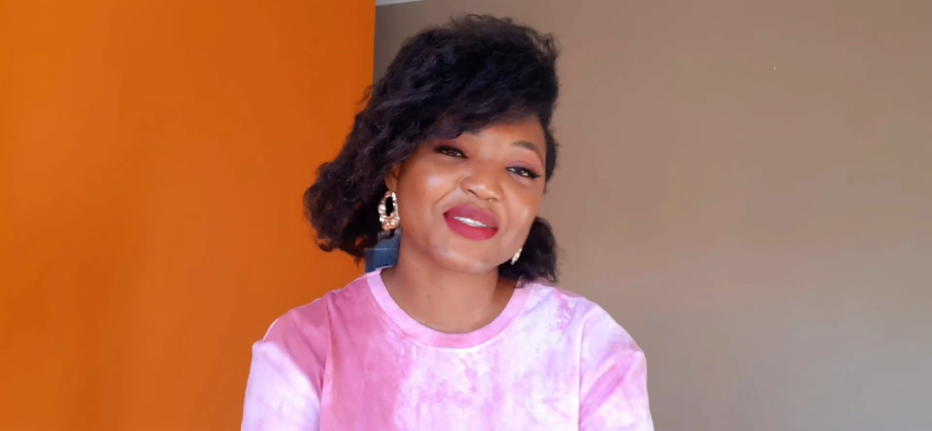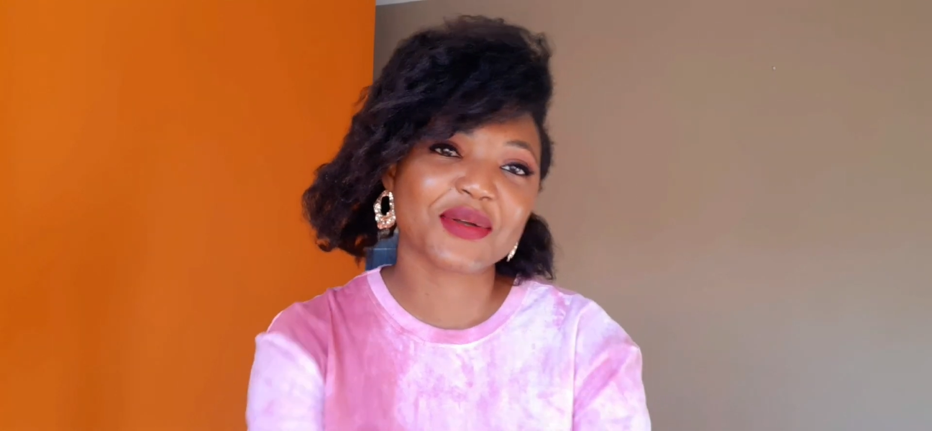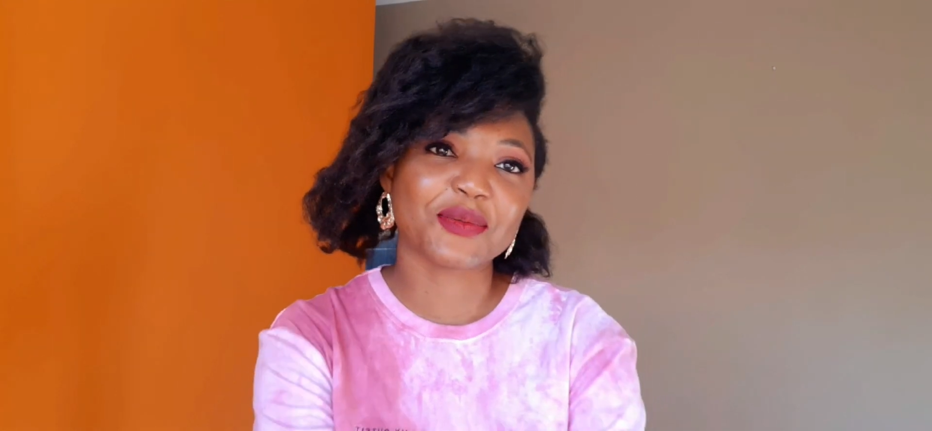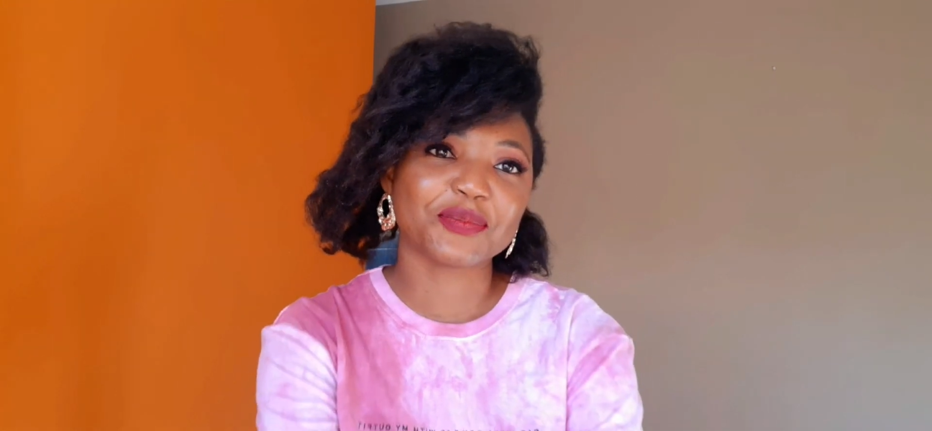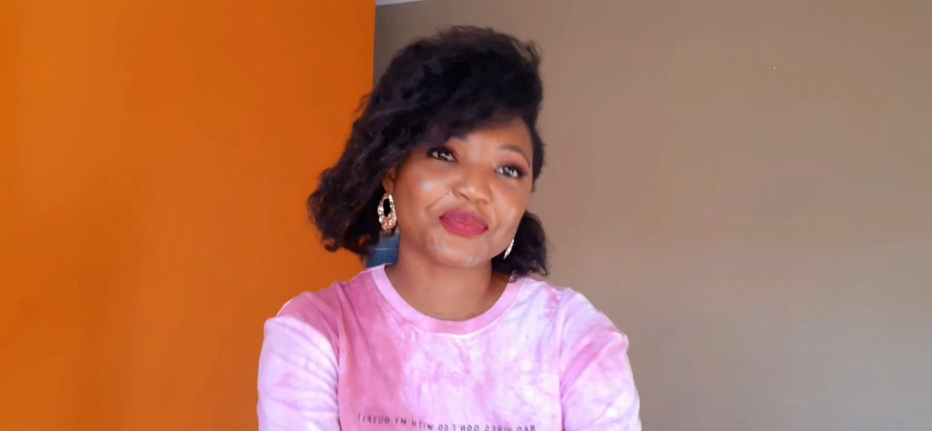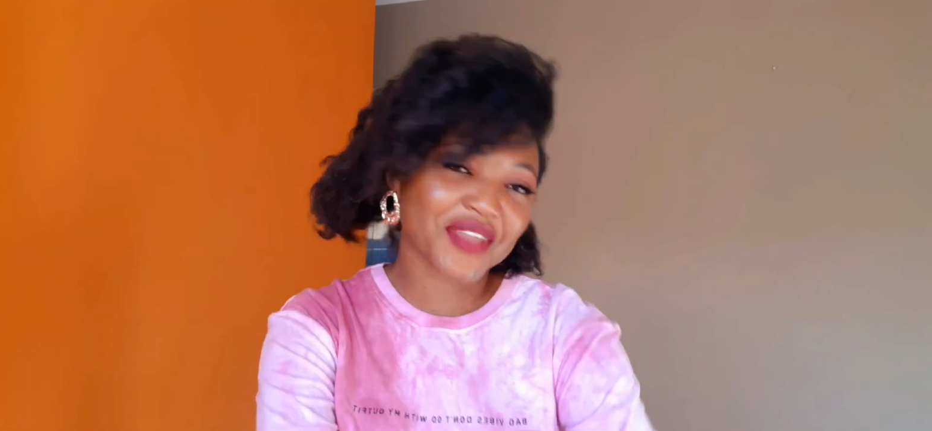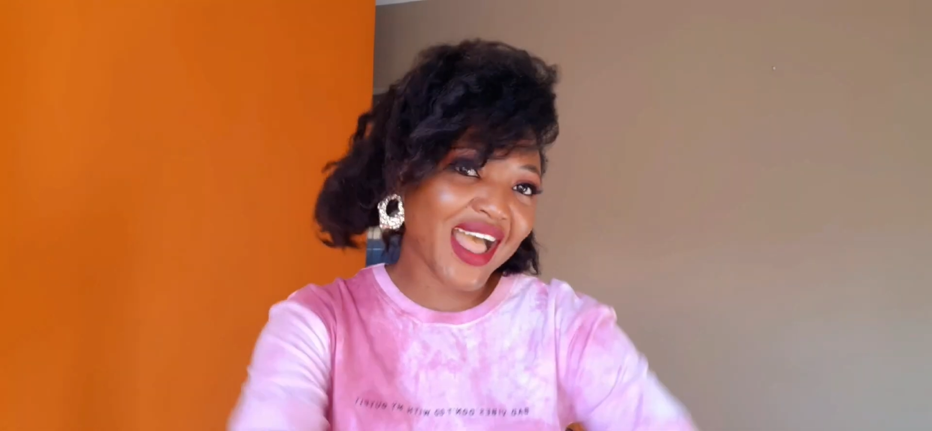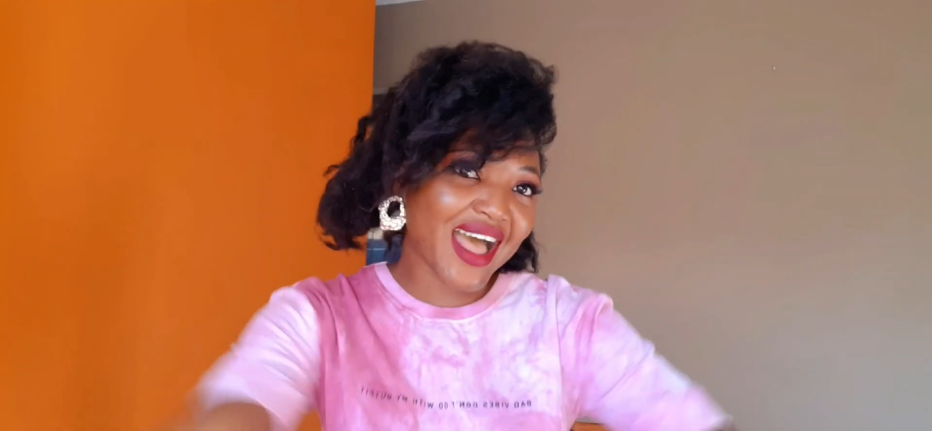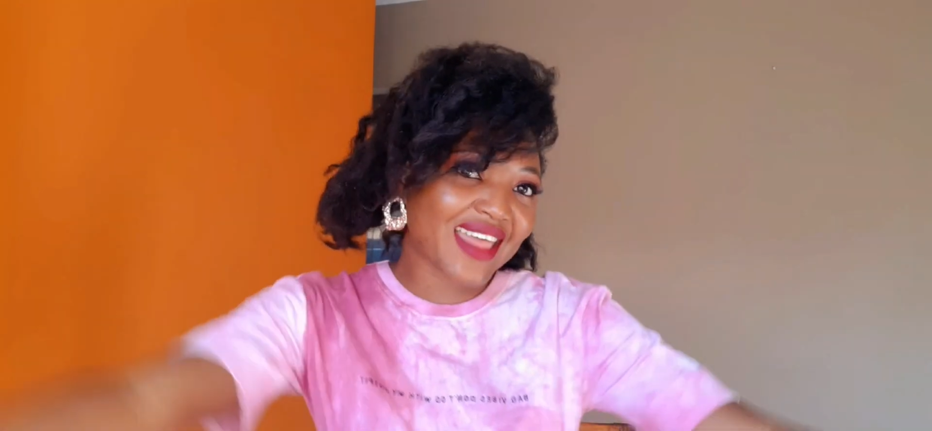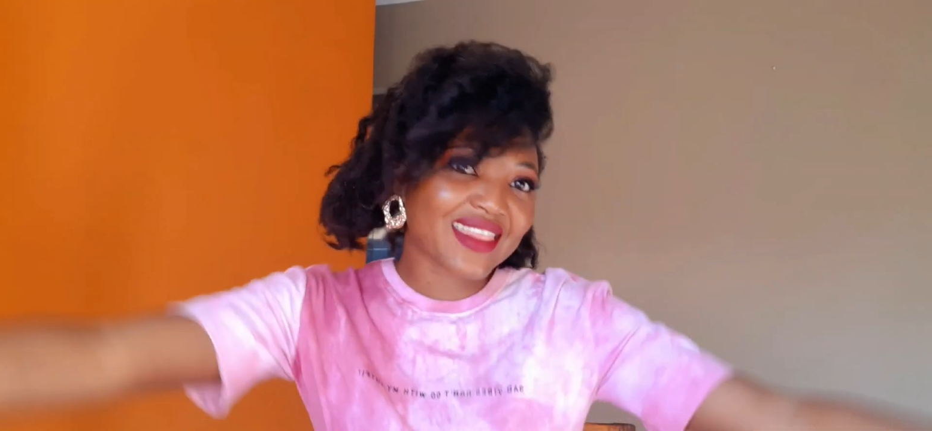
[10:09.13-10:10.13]
So
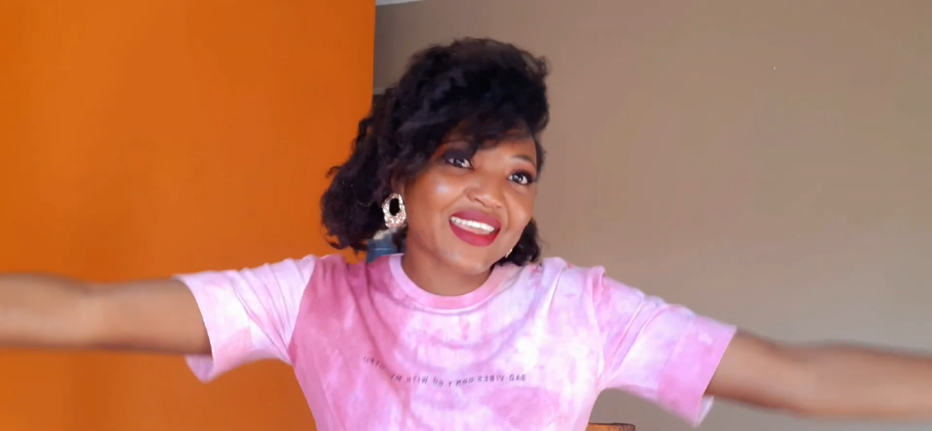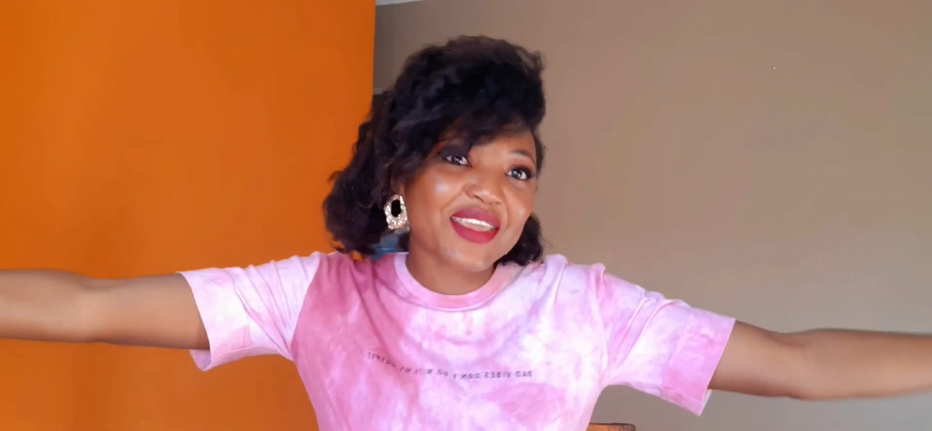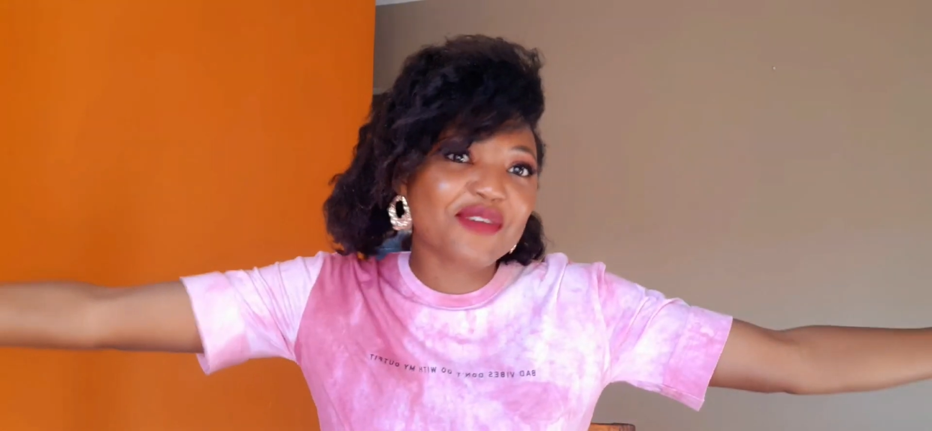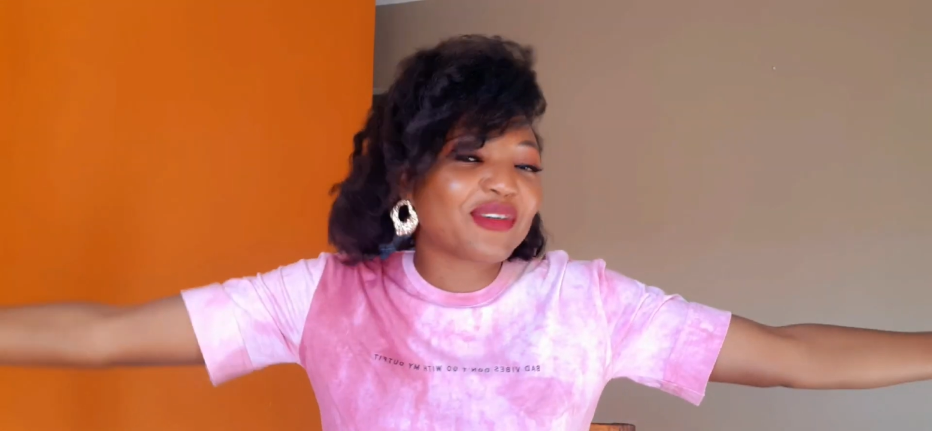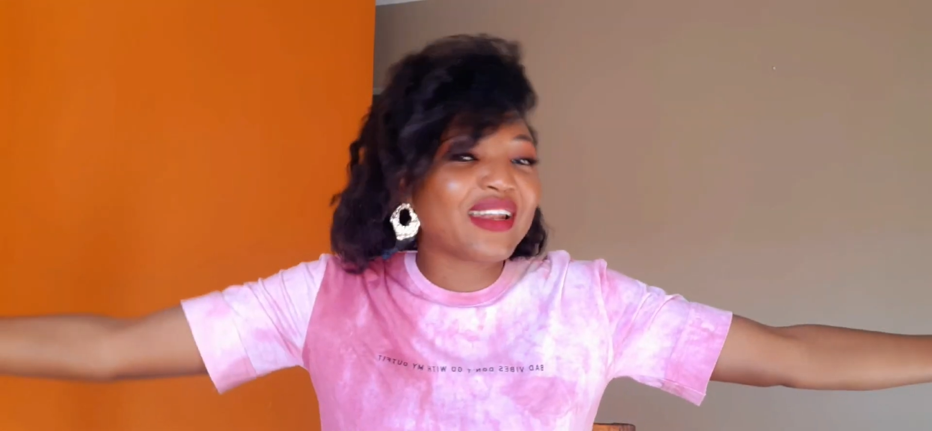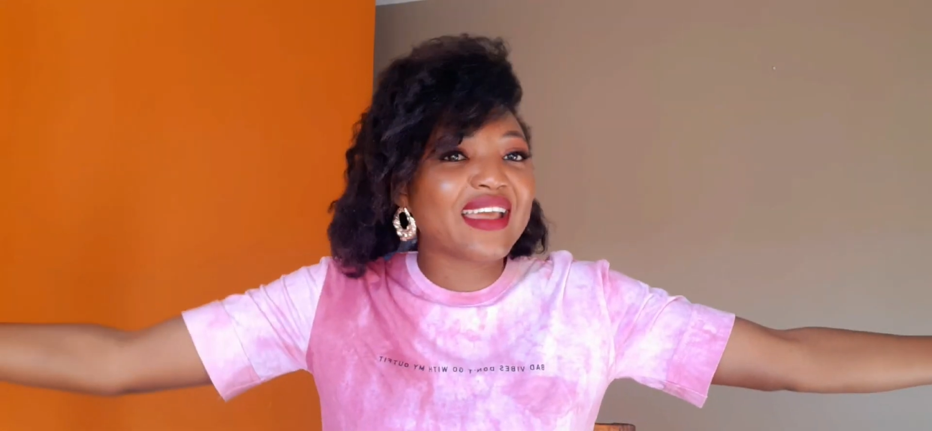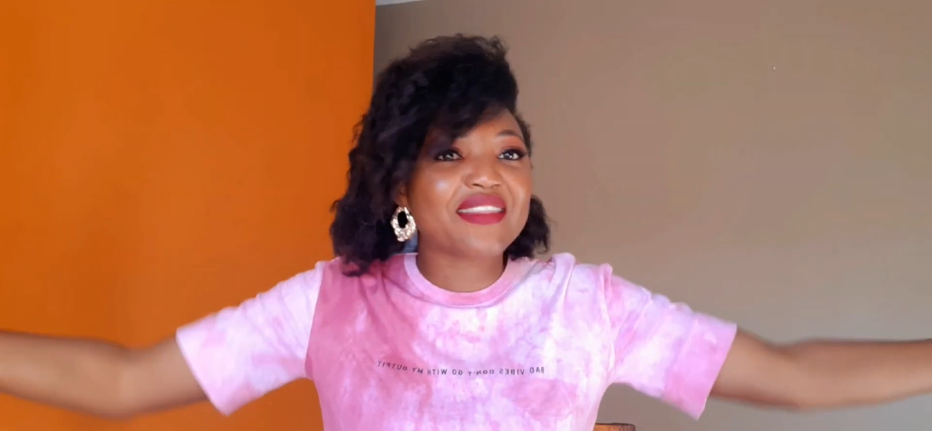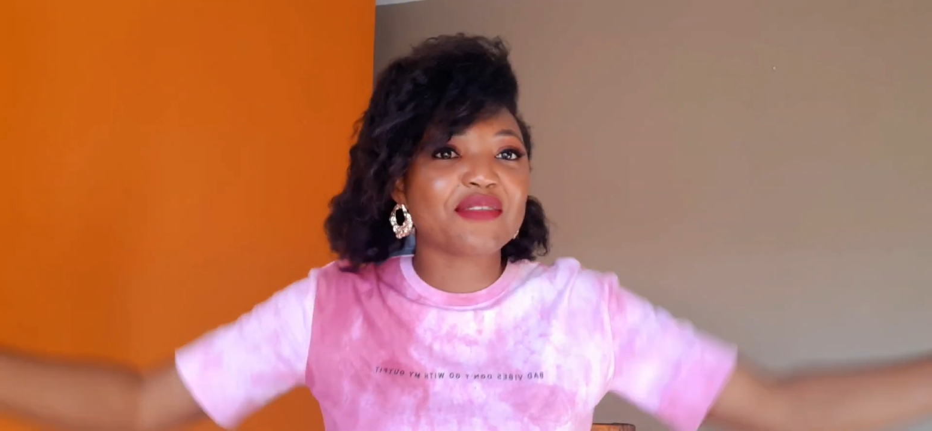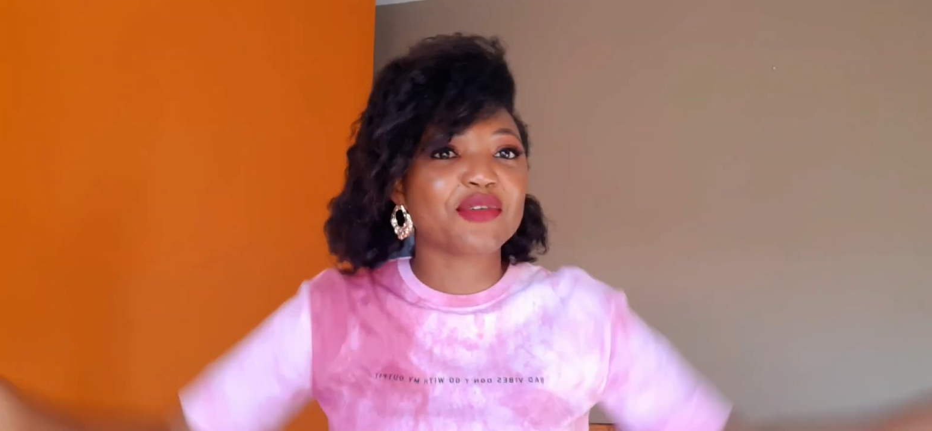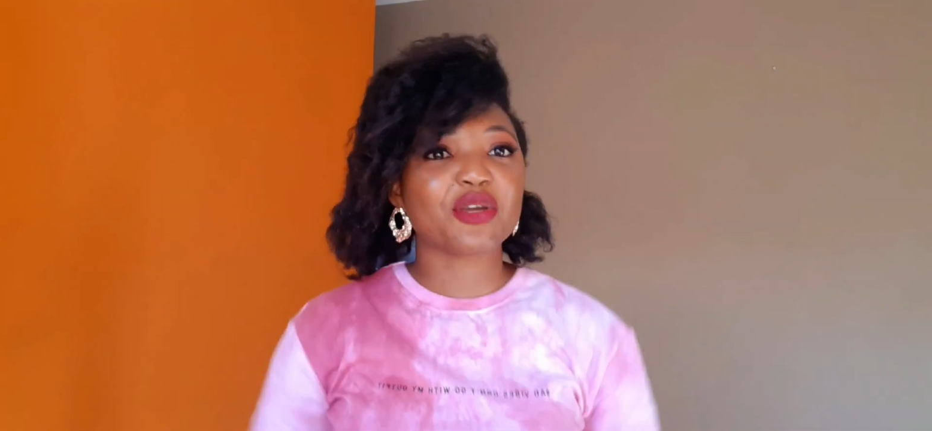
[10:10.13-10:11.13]
yeah, thank you for
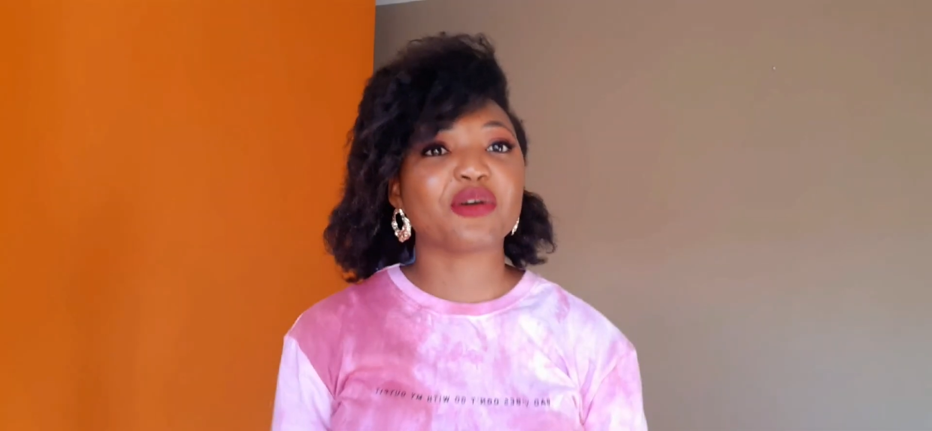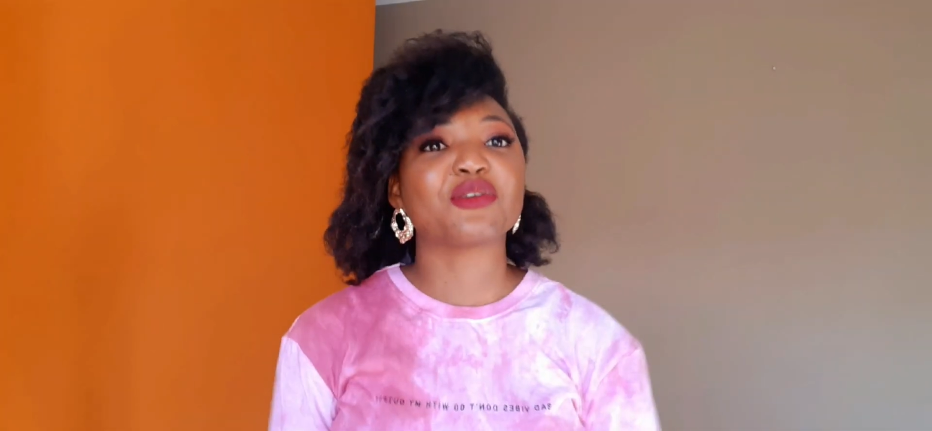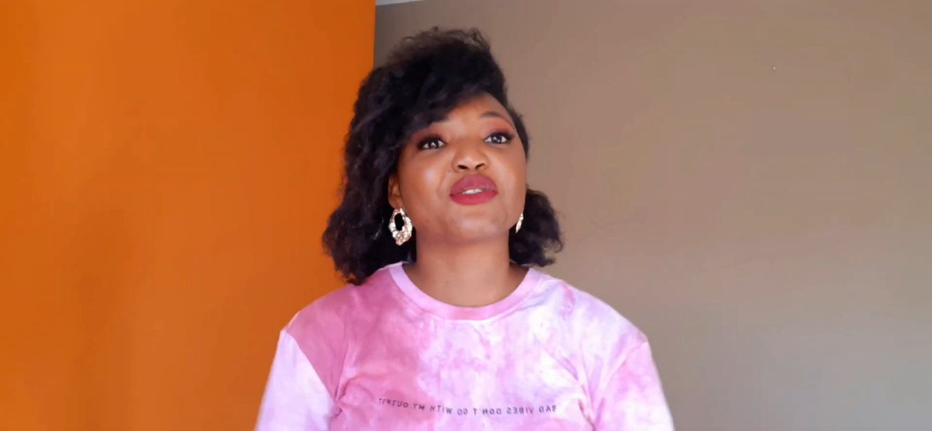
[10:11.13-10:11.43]
liking the video.